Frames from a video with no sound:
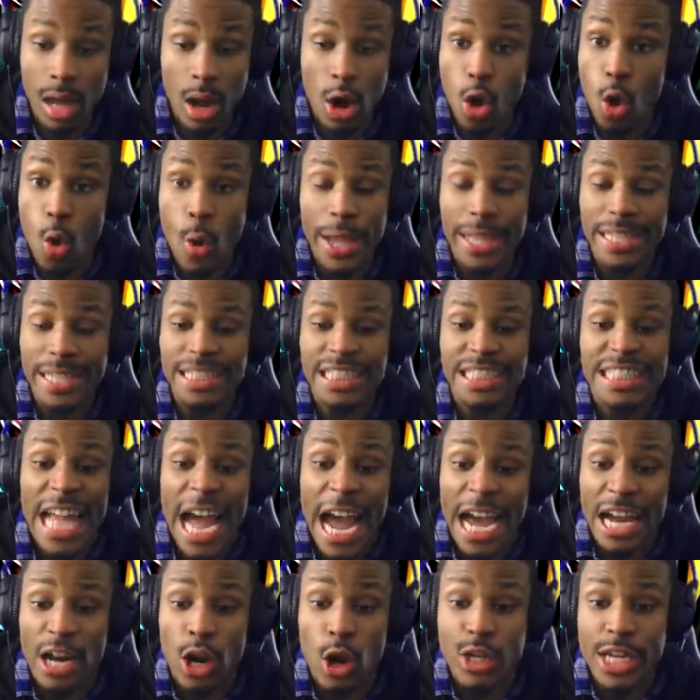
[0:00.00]
No, it's
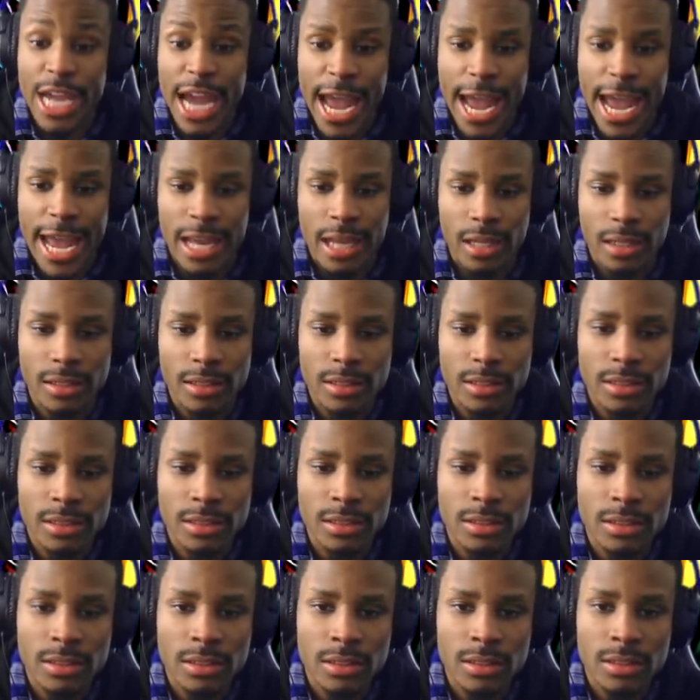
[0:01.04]
not okay!
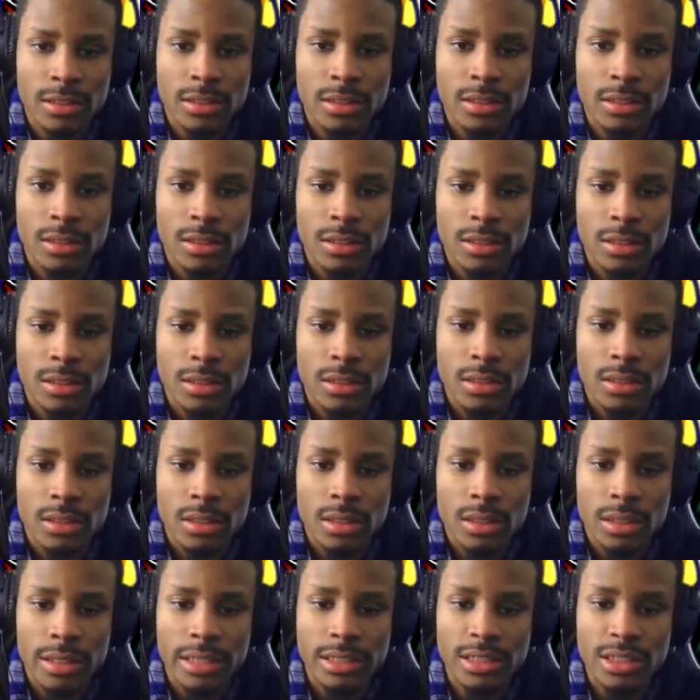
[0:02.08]

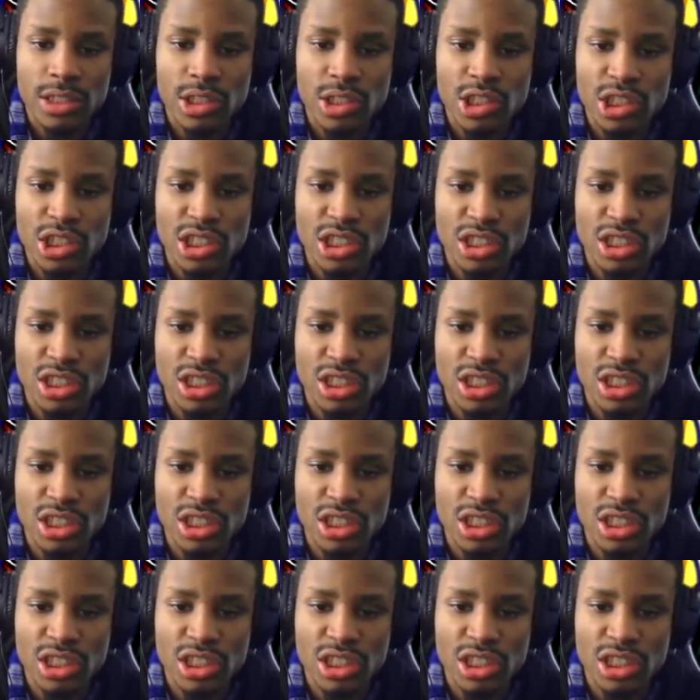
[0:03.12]
Okay, chill!